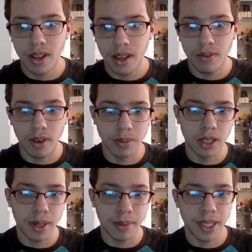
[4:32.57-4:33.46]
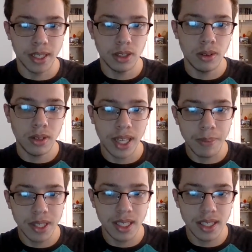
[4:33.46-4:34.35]
from Little Big Planet 2,
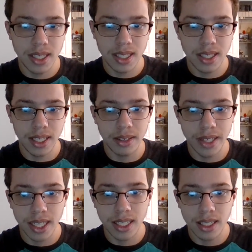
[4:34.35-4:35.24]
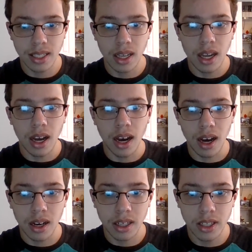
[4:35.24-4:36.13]
Captain Sirius
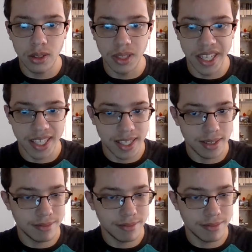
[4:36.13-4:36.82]
Oculus.